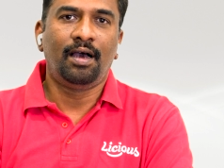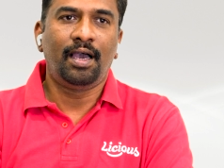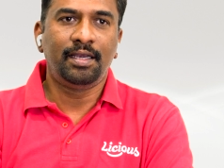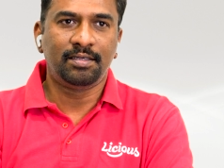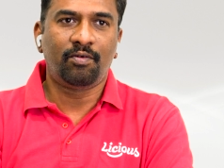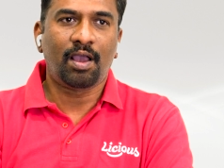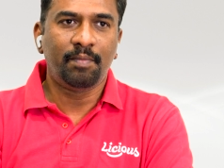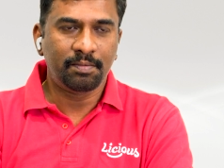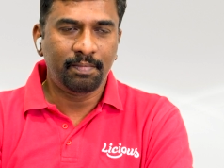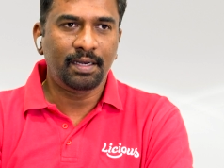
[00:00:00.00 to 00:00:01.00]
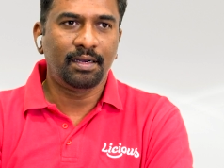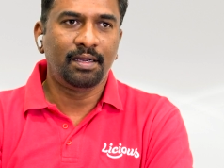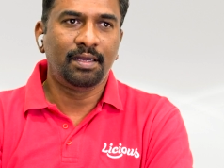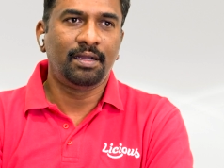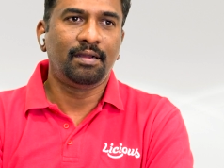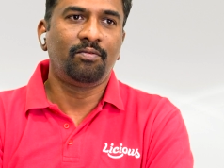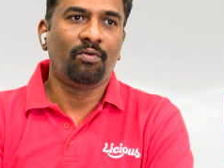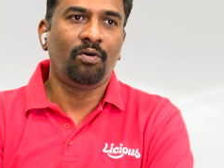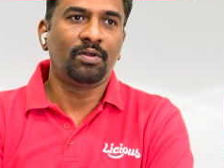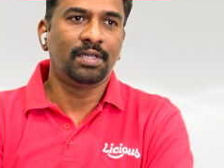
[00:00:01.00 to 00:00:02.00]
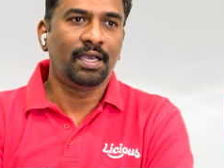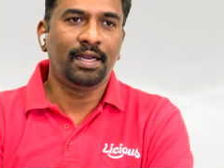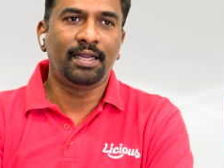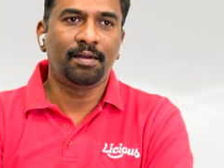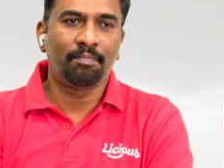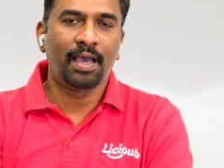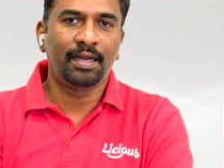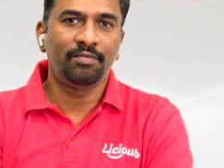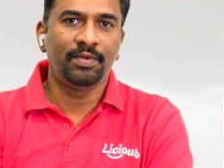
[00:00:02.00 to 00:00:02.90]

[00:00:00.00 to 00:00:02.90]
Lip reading: it's our commitment for the entire planet.